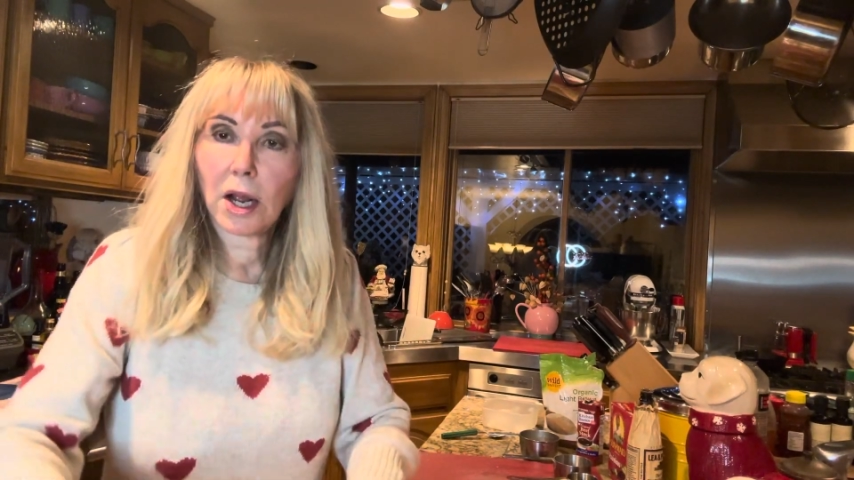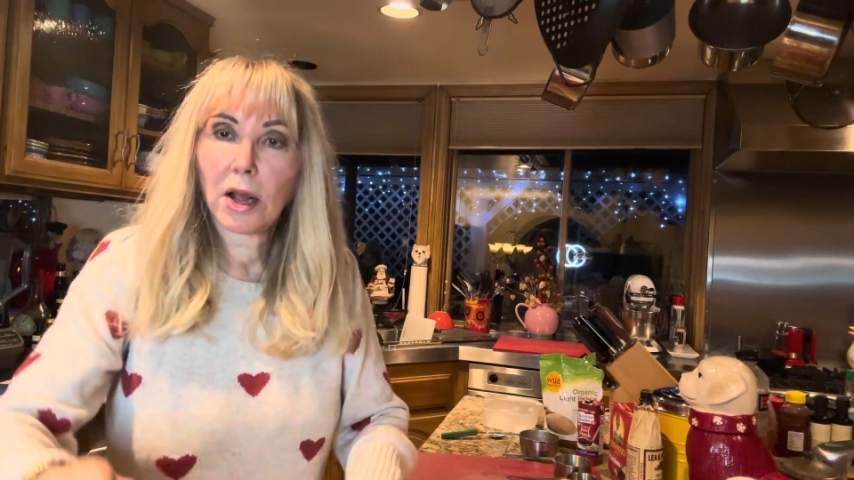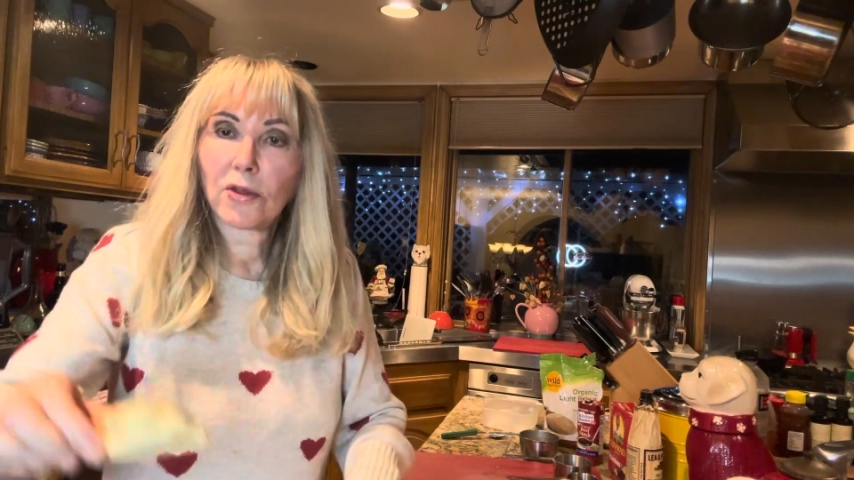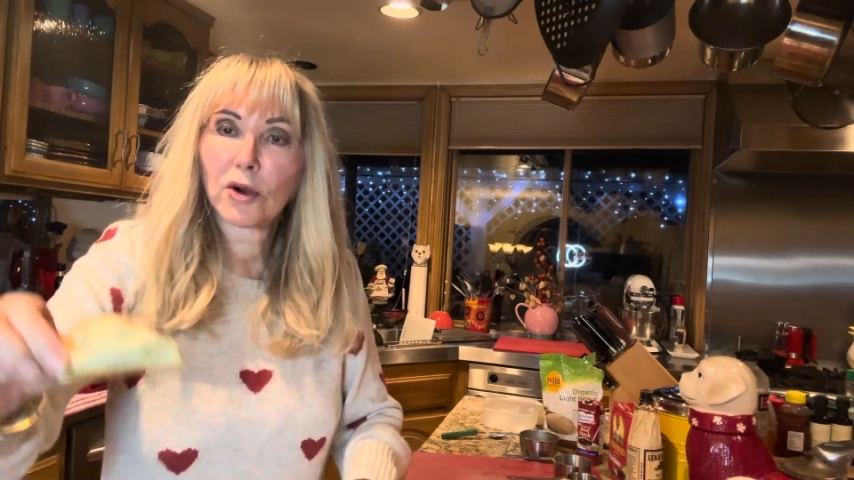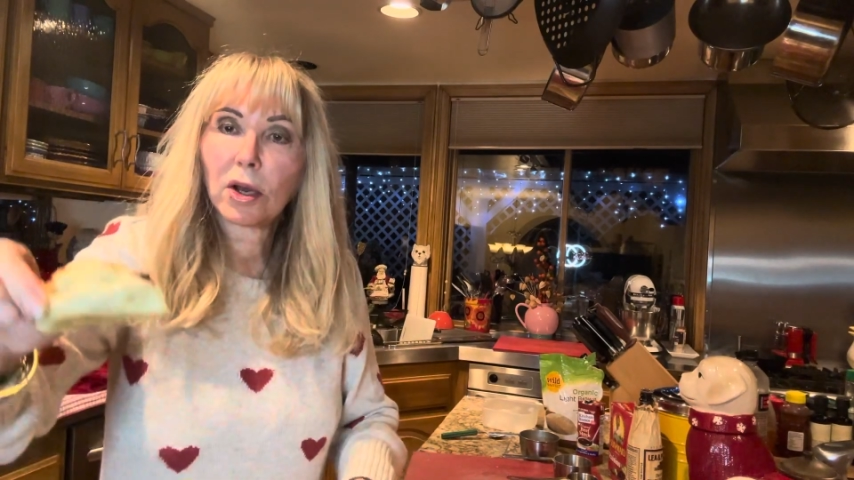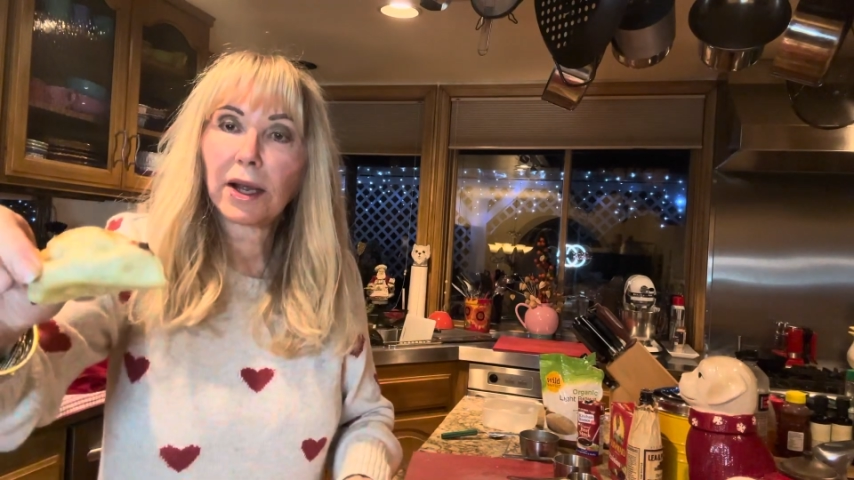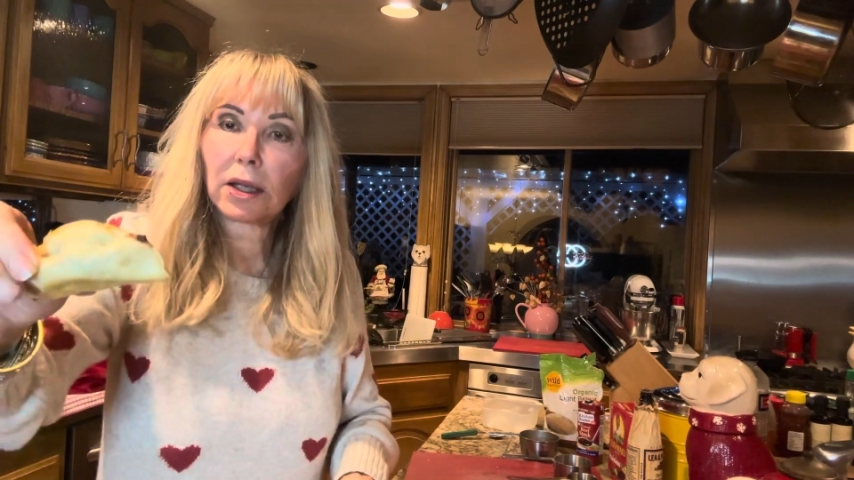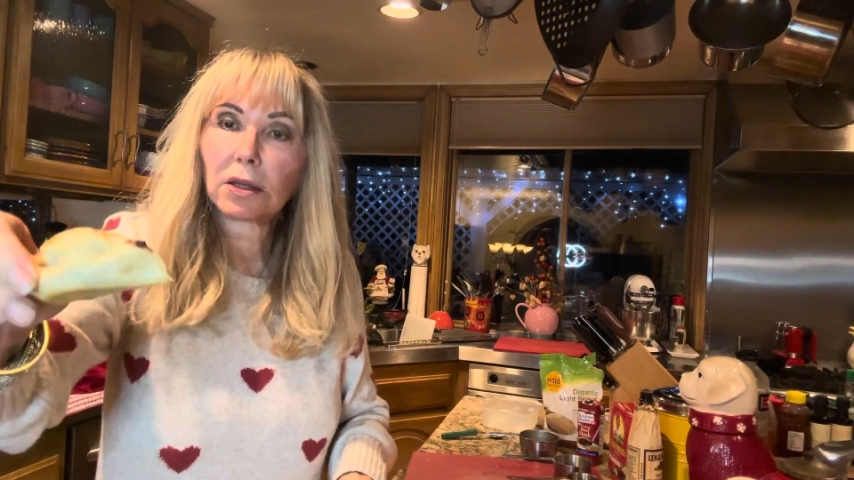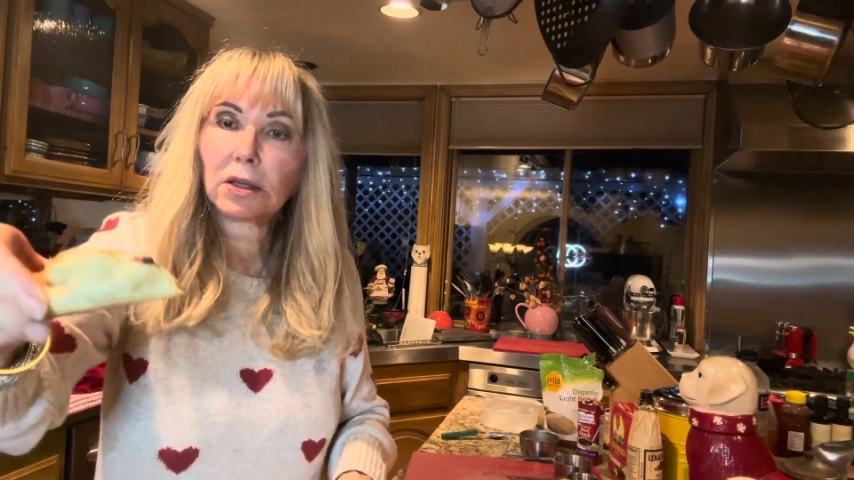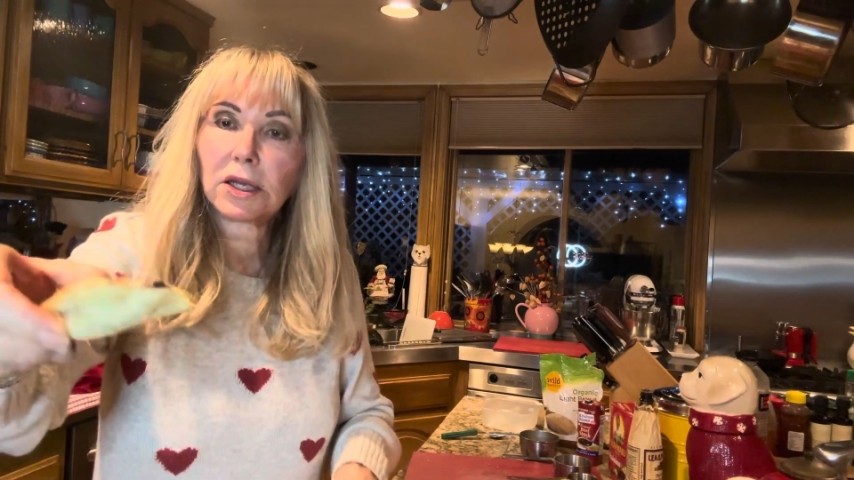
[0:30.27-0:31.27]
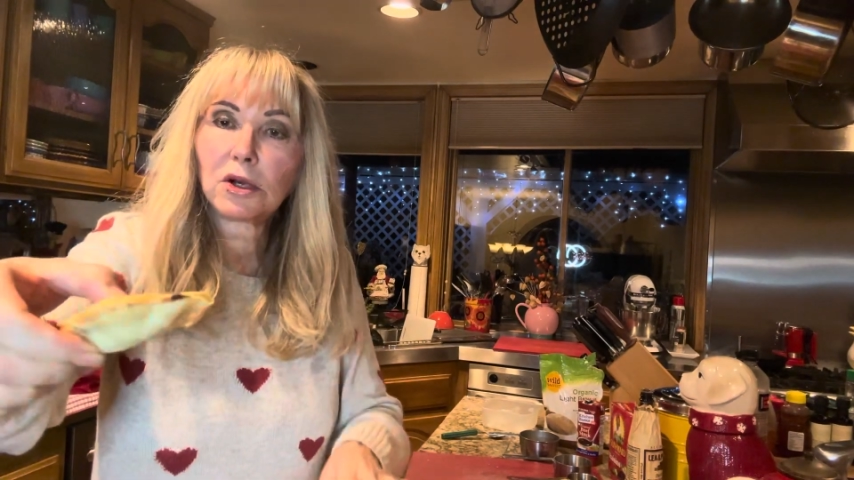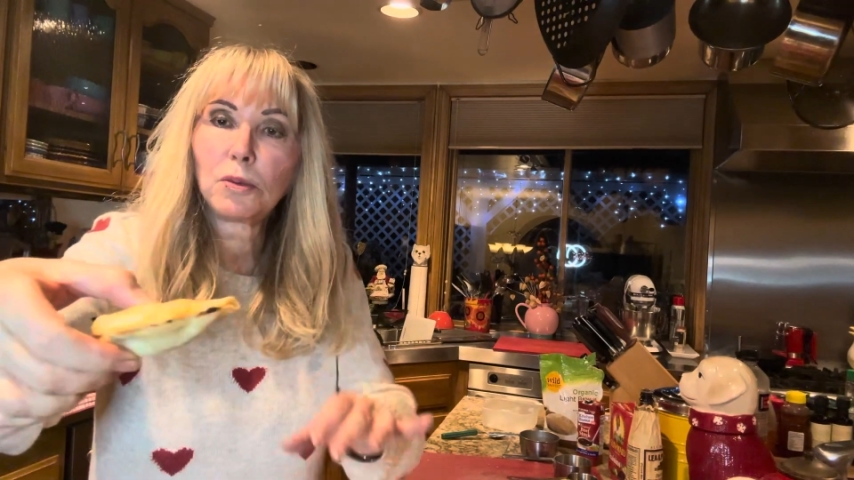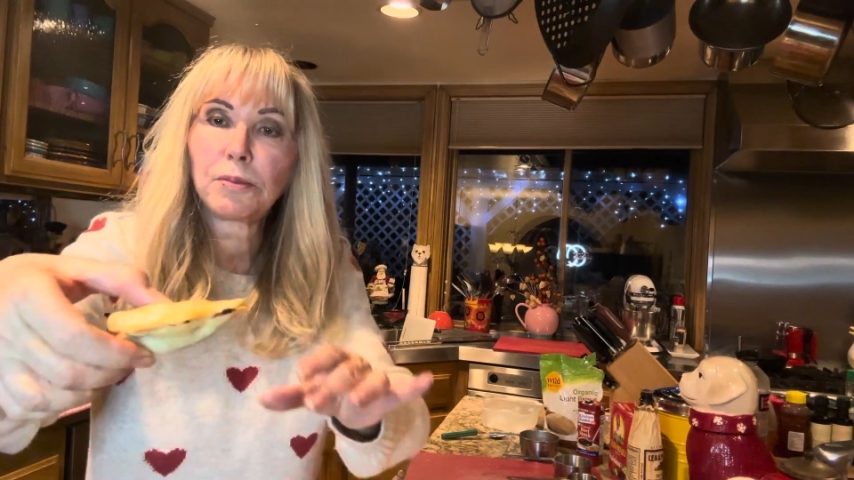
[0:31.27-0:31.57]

They're like little